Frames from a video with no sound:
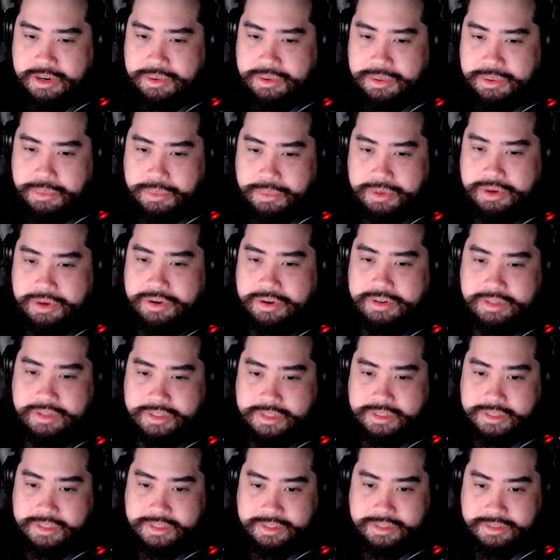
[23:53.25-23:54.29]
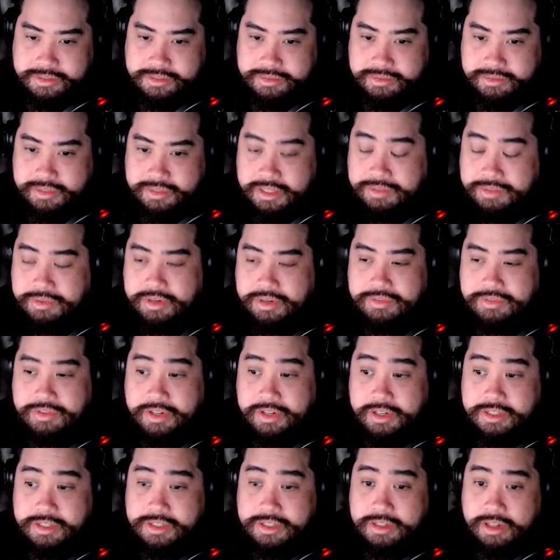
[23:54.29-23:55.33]
regardless, even if he
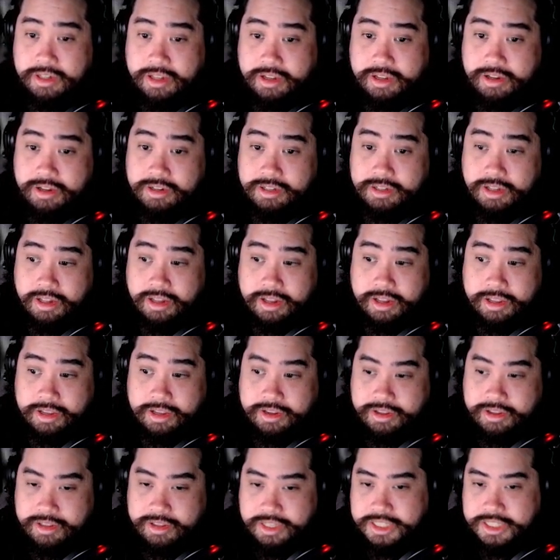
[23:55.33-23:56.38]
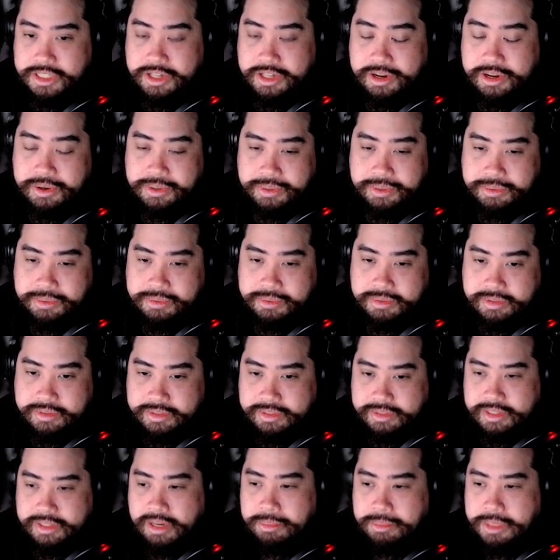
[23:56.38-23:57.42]
doesn't like the scenario.
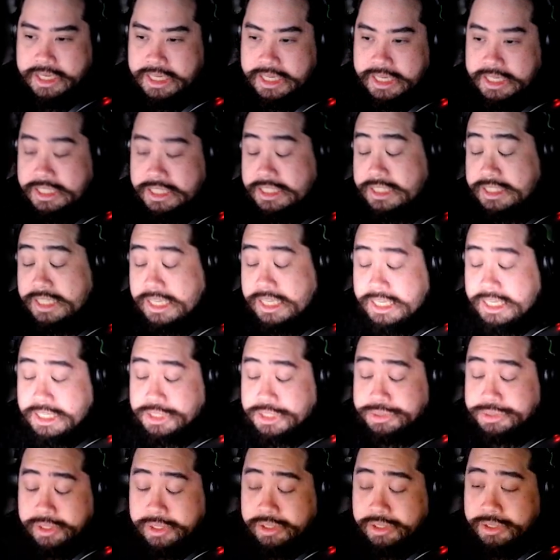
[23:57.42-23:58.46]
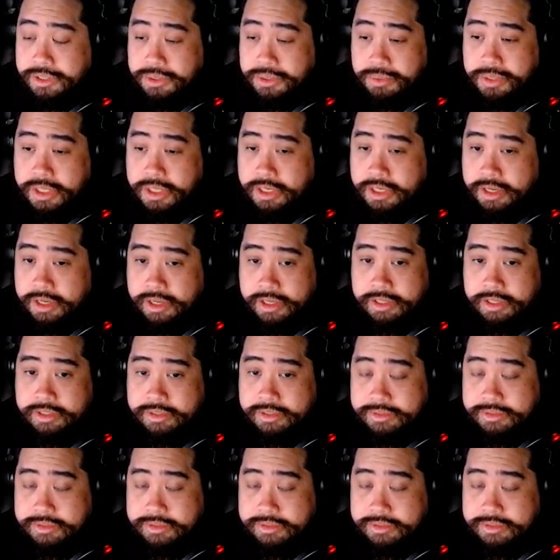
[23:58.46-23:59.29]
I mean, he did say he trained a UD9.